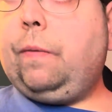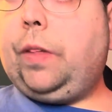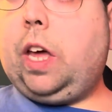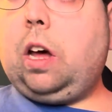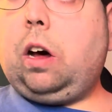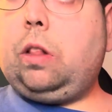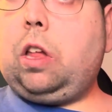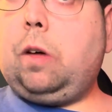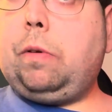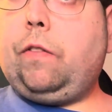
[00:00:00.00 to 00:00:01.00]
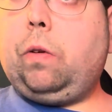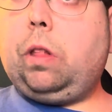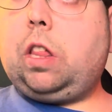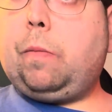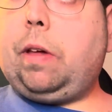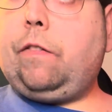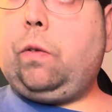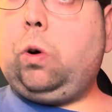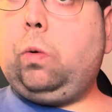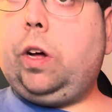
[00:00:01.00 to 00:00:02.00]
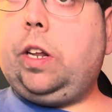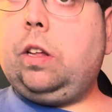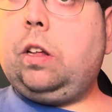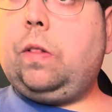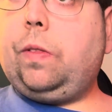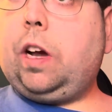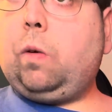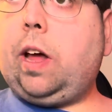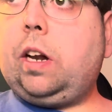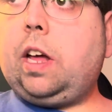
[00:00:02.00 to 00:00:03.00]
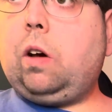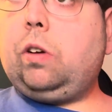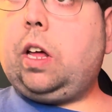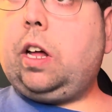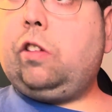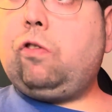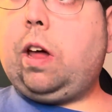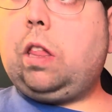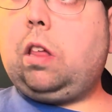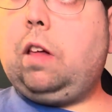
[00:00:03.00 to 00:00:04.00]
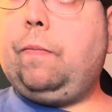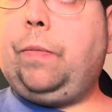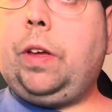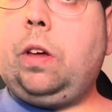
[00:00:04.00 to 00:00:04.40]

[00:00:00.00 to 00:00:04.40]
He hugged her before stepping forward. The Grand Elder addressed him.